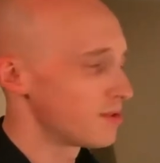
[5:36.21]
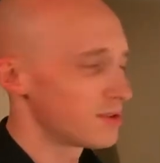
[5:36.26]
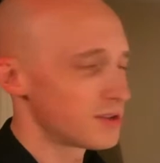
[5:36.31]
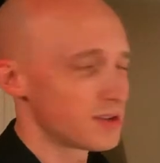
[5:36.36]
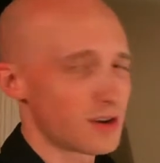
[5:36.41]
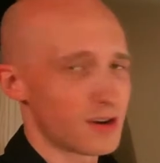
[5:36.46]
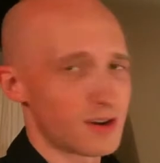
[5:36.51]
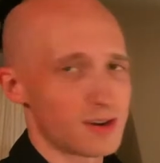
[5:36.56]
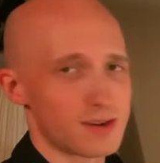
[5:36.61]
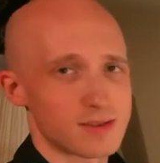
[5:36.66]

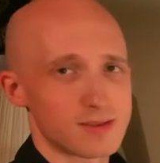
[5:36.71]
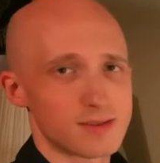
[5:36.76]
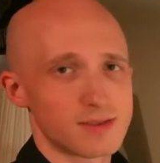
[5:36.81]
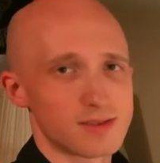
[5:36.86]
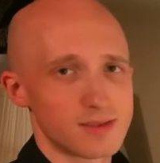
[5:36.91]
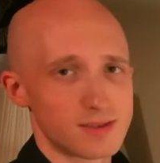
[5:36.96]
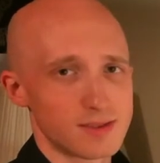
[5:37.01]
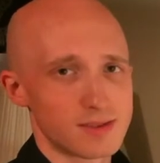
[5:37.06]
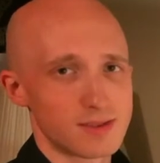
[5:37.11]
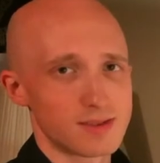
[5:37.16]
dog.
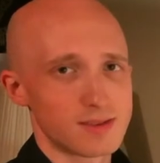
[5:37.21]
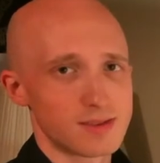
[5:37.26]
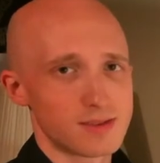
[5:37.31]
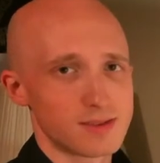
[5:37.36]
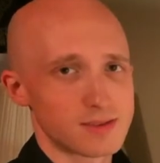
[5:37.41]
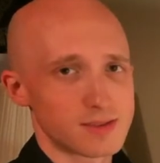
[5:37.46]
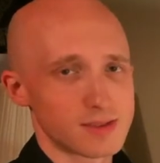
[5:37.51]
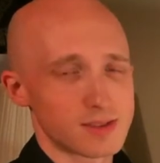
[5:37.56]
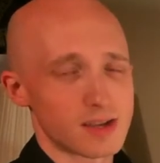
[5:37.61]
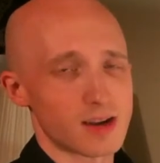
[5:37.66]

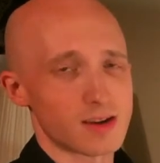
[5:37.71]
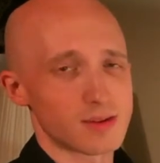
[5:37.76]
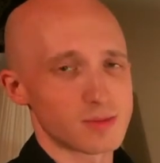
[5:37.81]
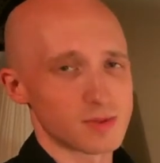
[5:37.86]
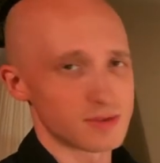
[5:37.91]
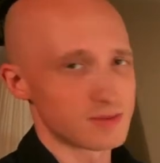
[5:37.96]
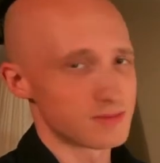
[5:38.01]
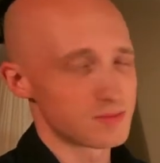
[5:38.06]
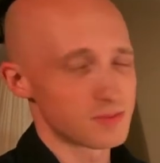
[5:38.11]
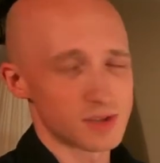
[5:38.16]
It's a
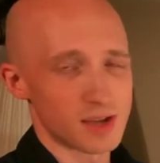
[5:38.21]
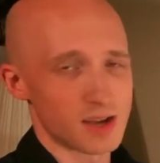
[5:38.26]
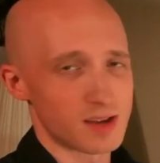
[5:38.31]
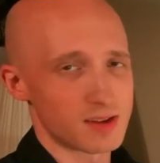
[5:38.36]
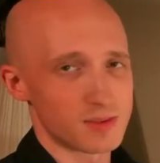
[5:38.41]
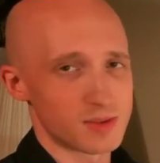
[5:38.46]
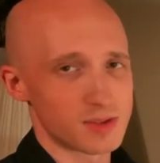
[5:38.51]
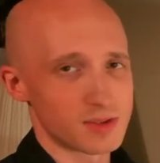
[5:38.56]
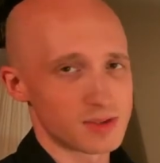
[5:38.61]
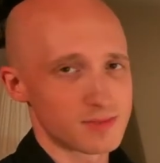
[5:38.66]
terrible, sad
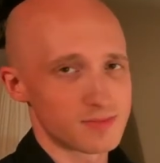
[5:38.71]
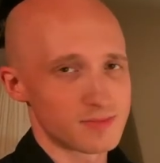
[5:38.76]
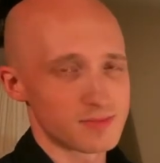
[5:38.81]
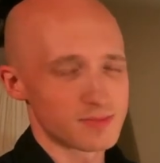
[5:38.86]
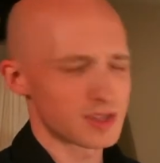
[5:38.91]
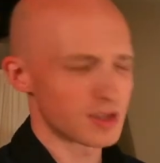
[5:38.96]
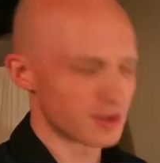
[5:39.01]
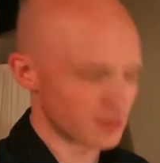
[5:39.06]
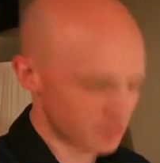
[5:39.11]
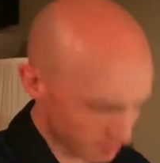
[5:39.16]
image.
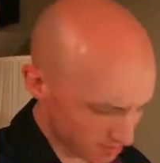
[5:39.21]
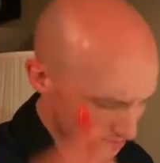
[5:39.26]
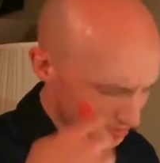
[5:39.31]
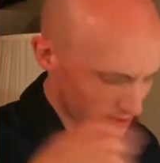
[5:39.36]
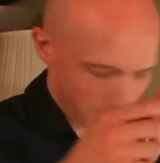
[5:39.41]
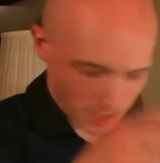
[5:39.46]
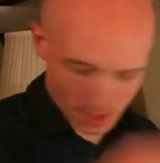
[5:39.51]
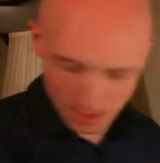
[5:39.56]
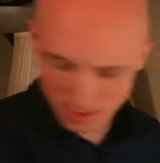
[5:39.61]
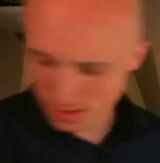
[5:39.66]
So
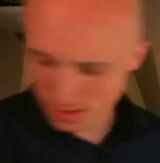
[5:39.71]
let that